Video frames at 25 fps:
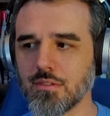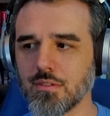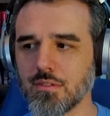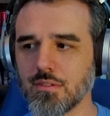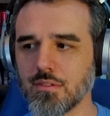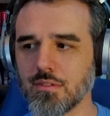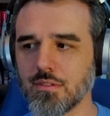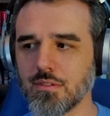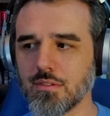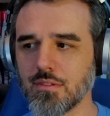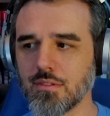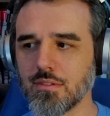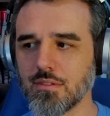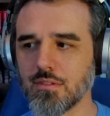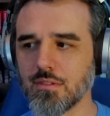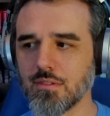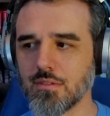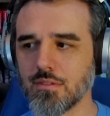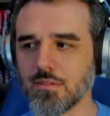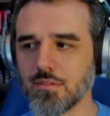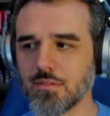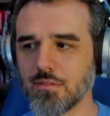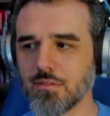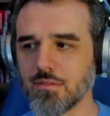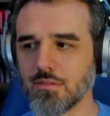
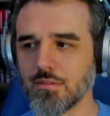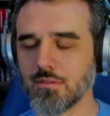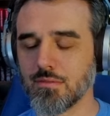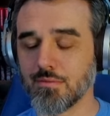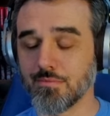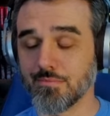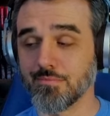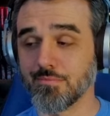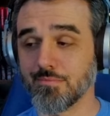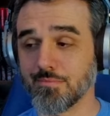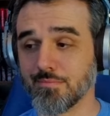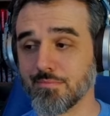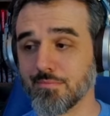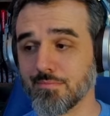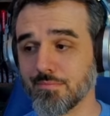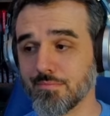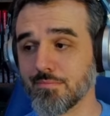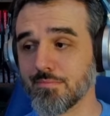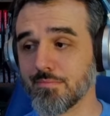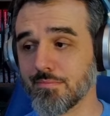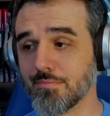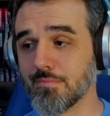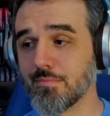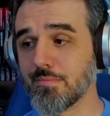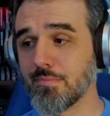
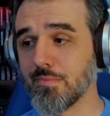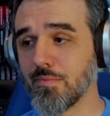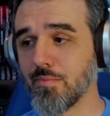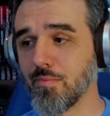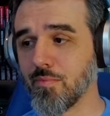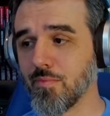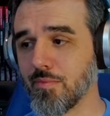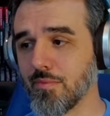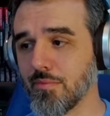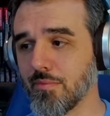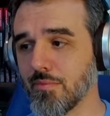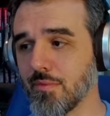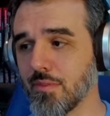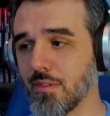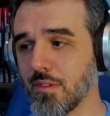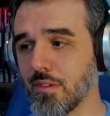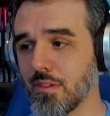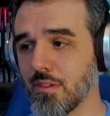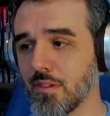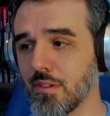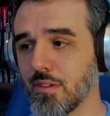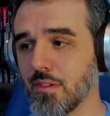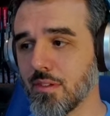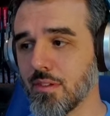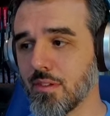
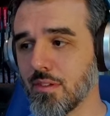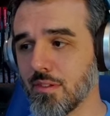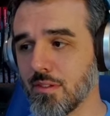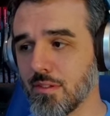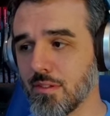This person isn't speaking.